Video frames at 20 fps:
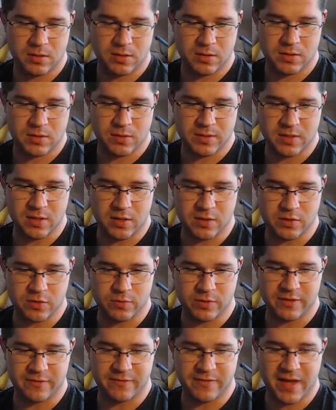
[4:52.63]
So he's also
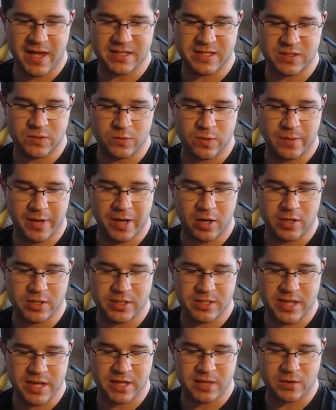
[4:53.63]
really fast. He's one of my R
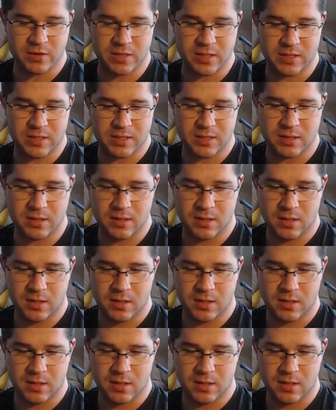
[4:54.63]
T A units.